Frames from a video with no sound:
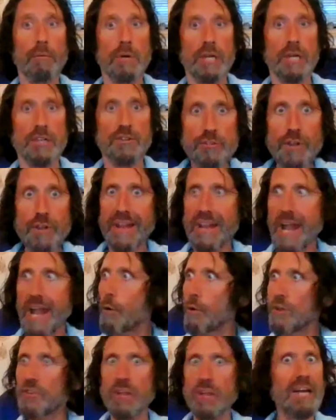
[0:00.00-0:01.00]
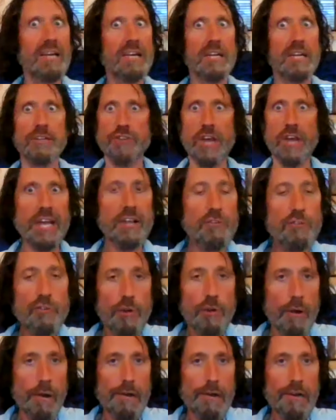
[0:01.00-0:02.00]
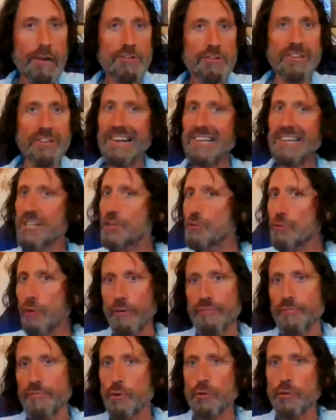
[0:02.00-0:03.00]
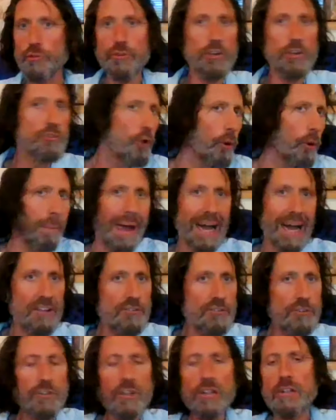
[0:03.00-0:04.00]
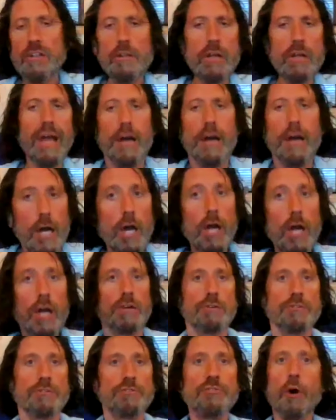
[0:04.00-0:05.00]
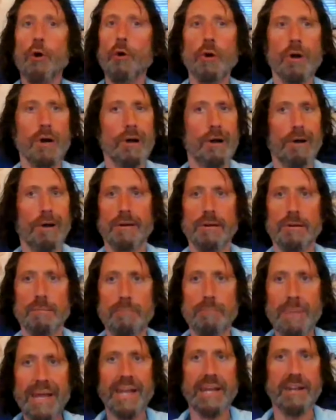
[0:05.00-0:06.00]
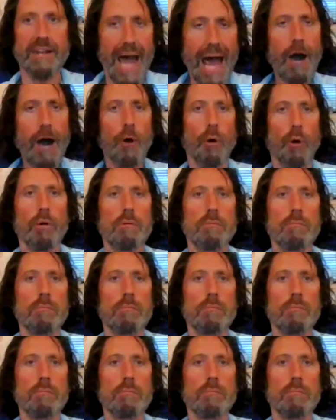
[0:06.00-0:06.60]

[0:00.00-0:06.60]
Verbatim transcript: It's right now, it's not going to change. It's not going to, there's no future, there's no past, there's nothing to look at. So make yeah, it now.